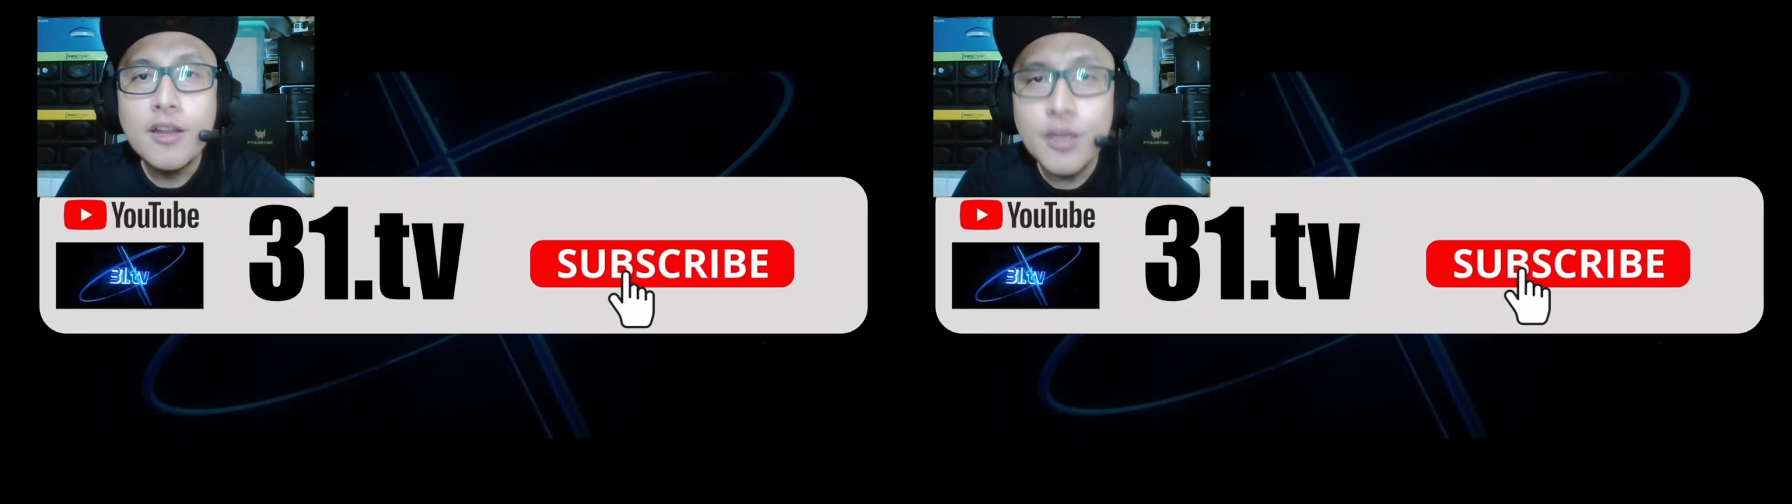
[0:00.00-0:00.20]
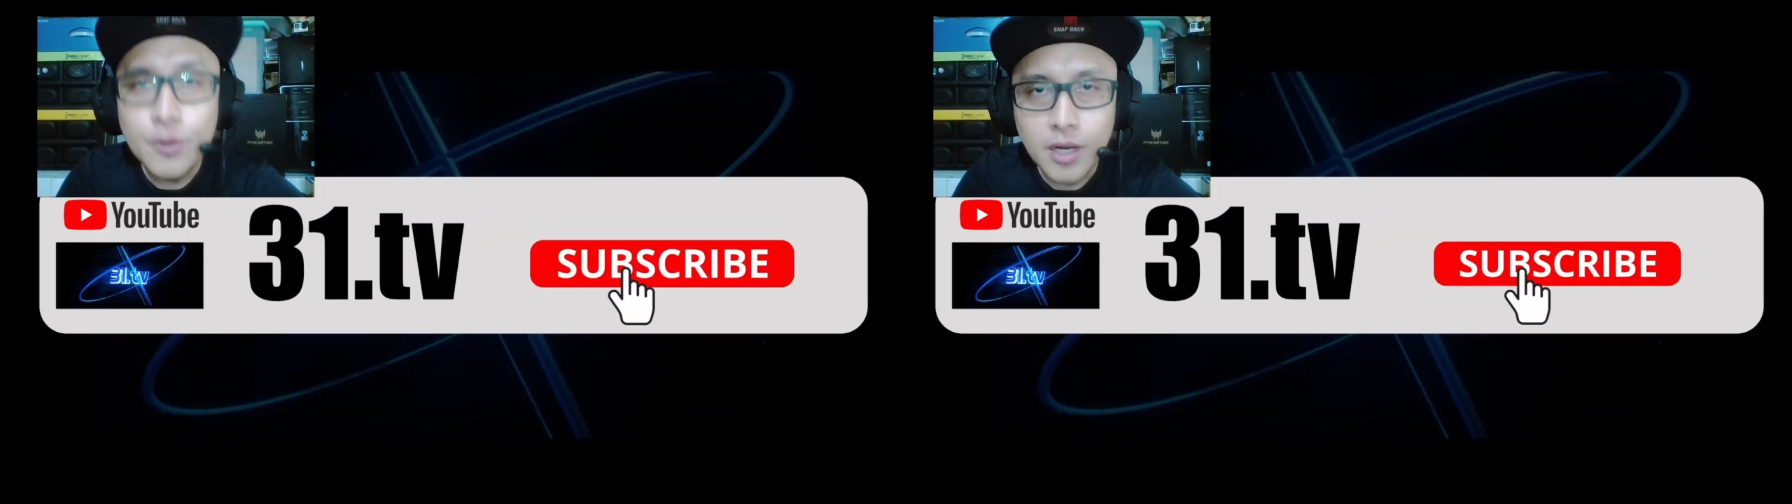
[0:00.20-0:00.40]

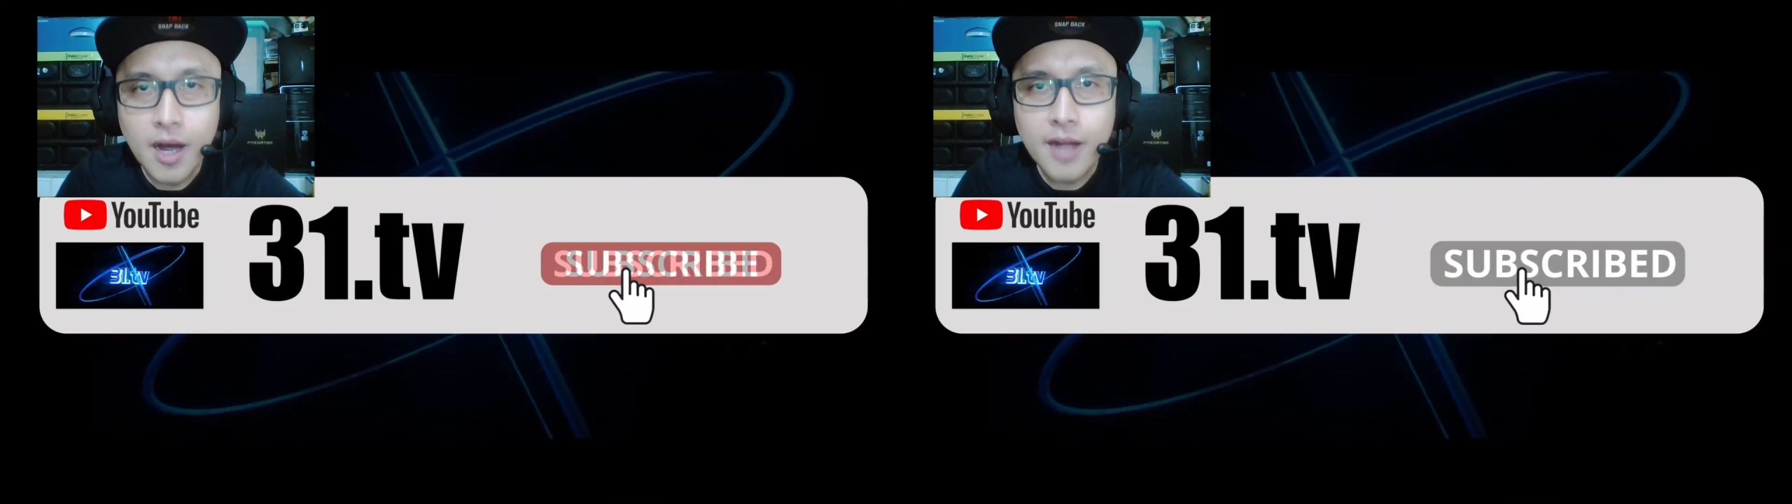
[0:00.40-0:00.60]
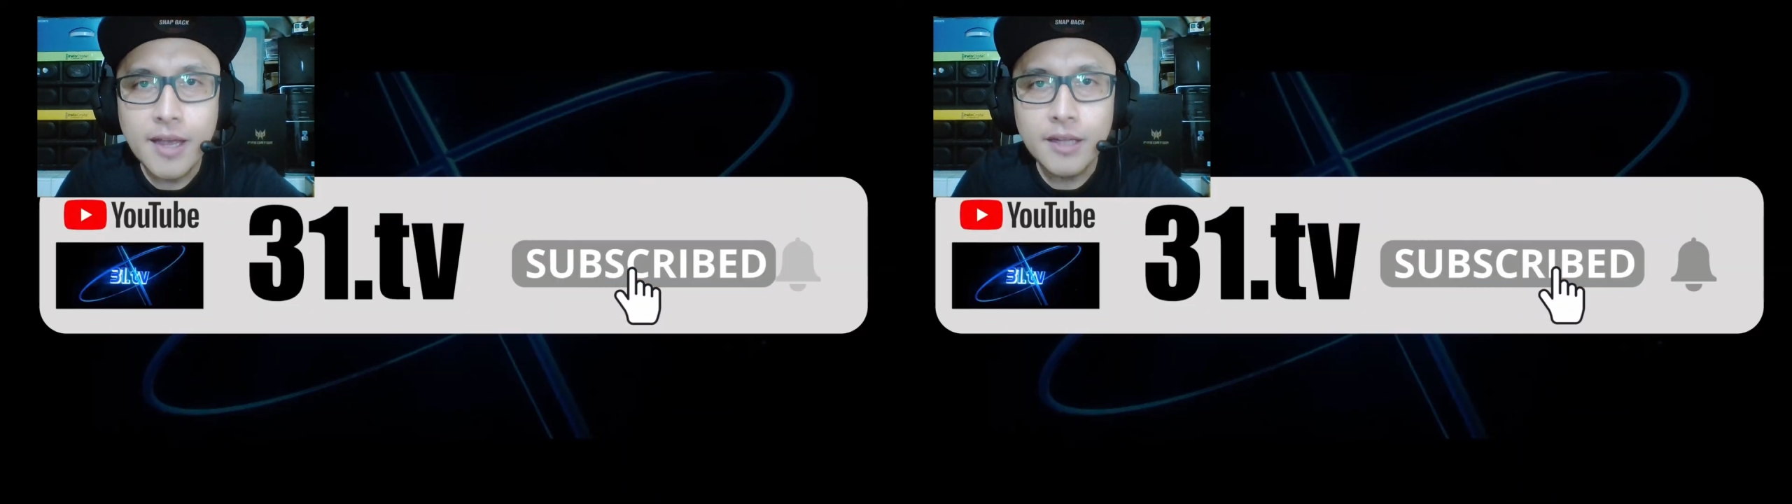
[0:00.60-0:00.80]
new
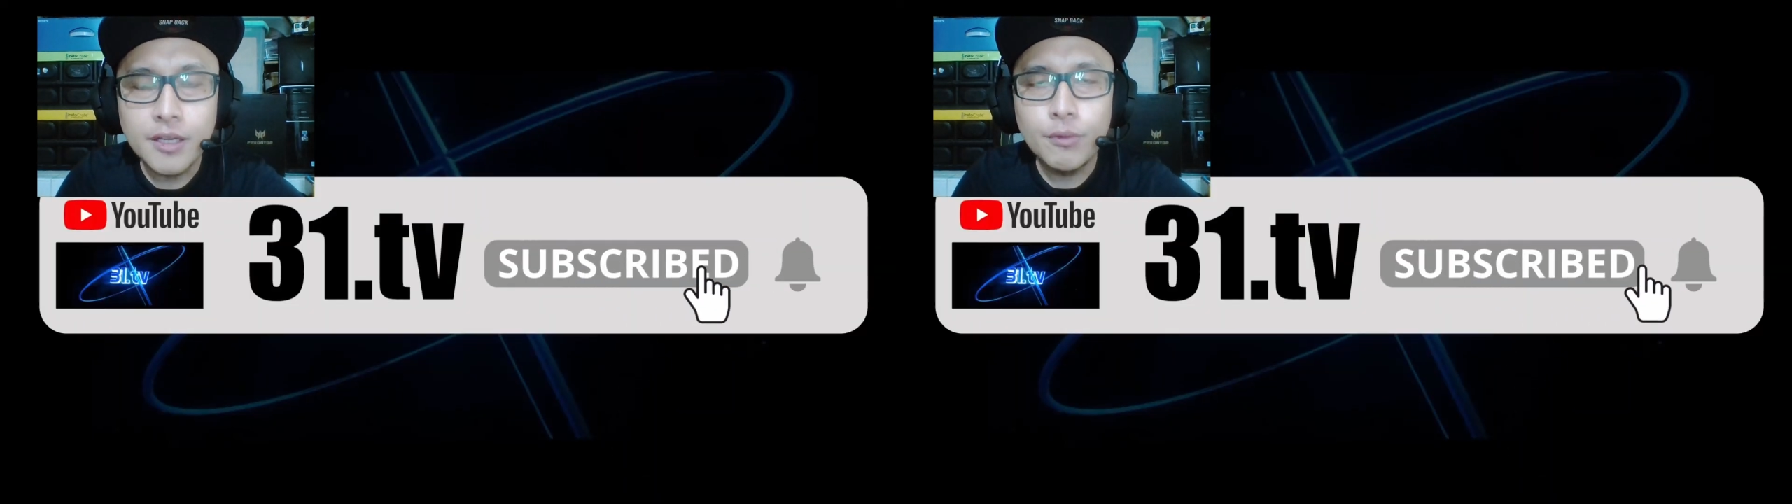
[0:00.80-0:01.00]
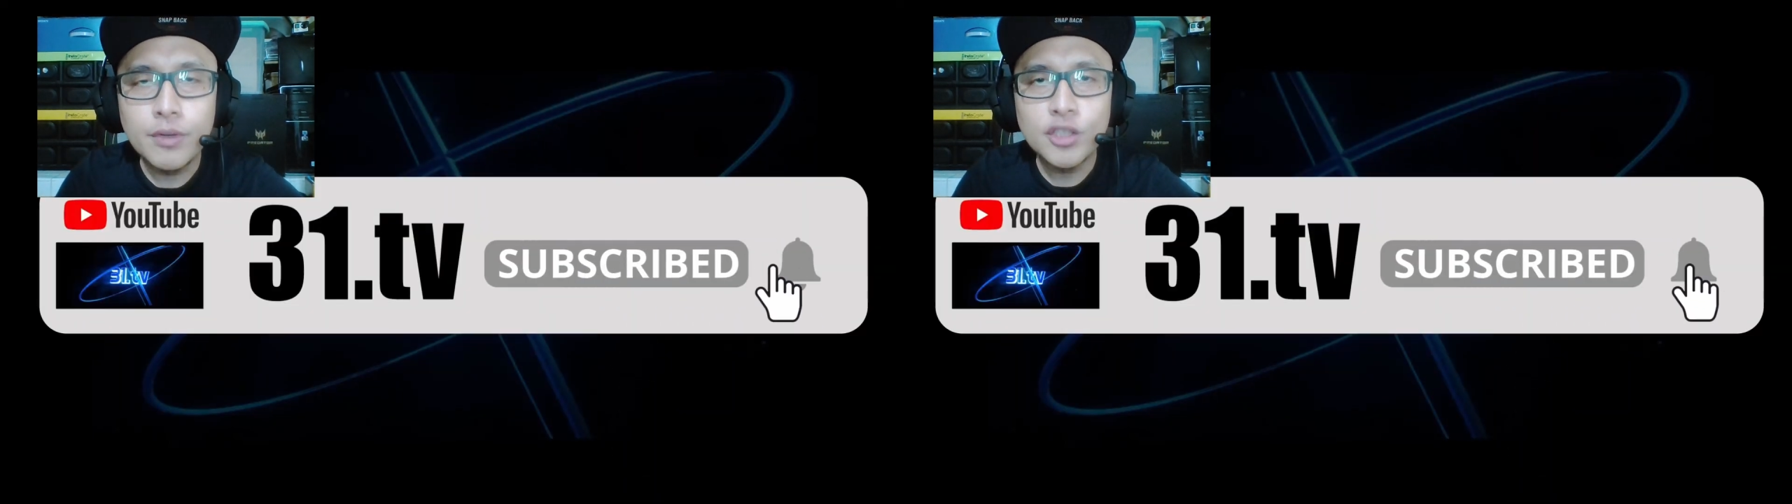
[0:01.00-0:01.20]
content
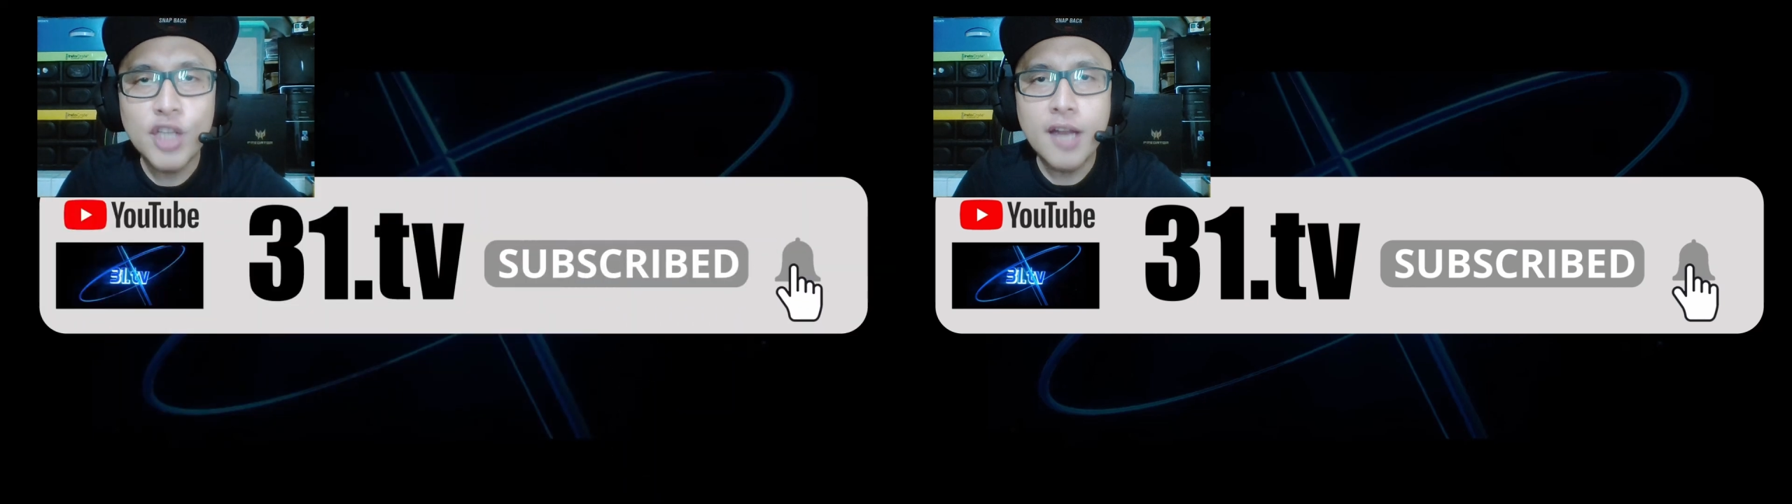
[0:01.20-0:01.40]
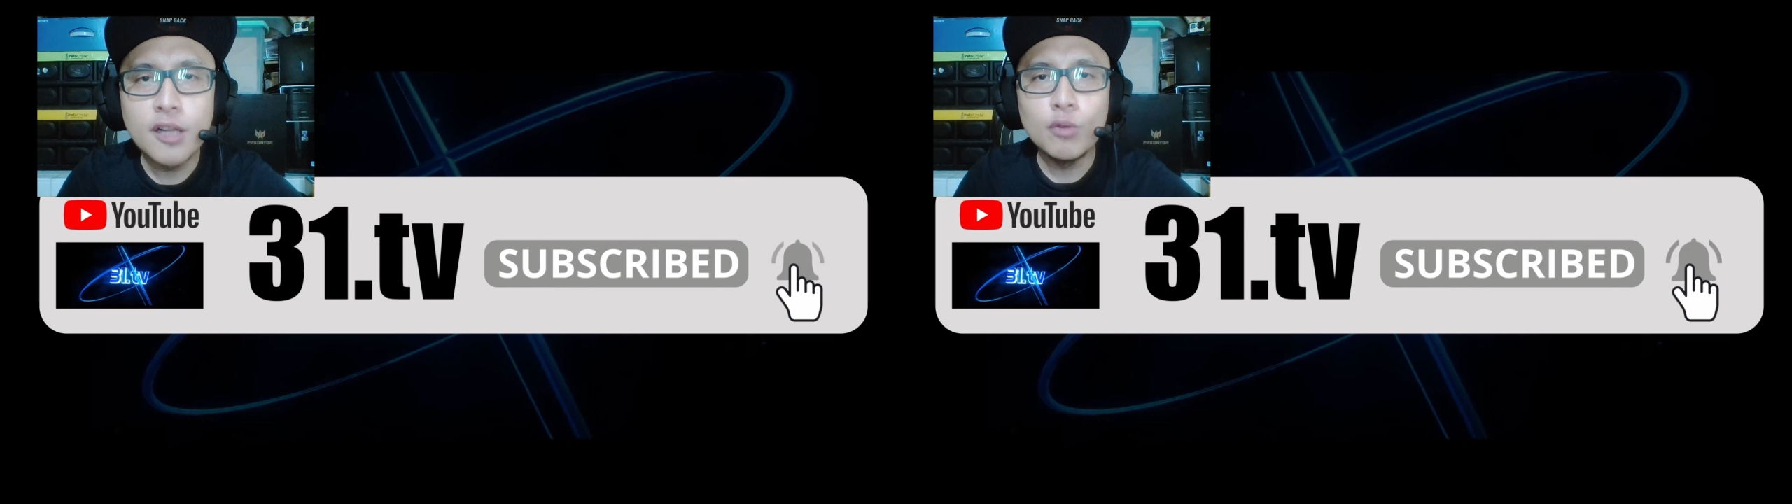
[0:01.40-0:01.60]
here in the
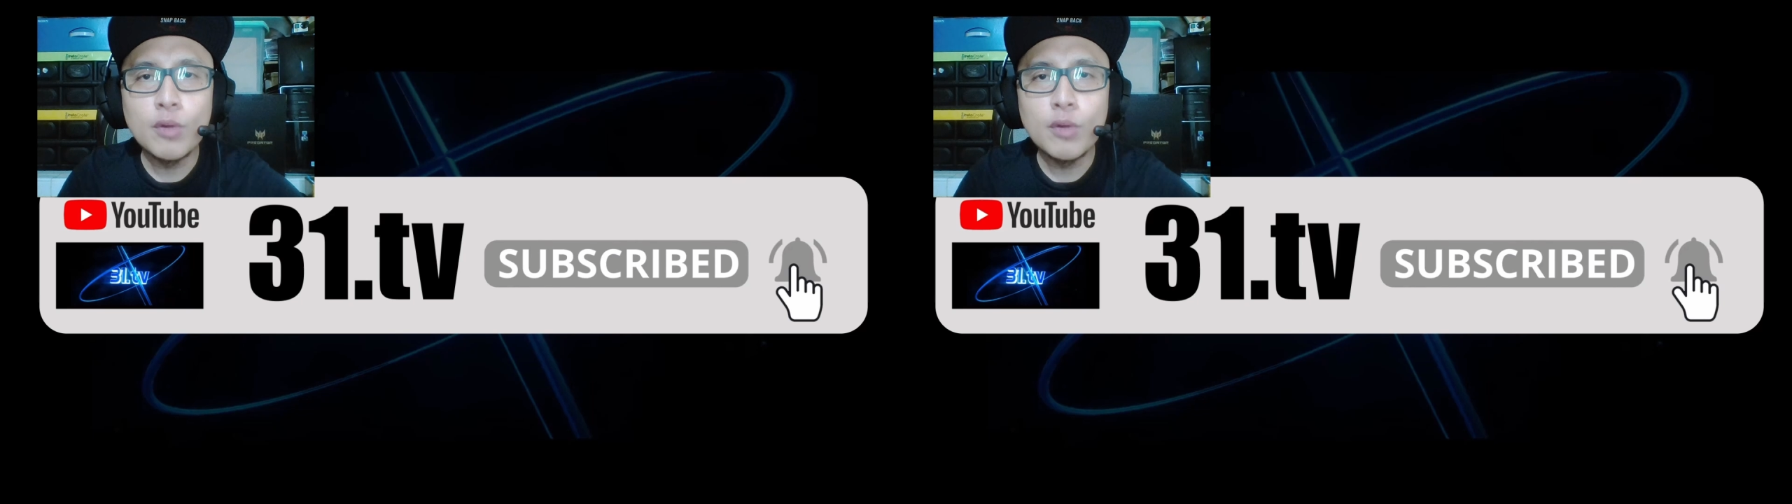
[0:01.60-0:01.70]
channel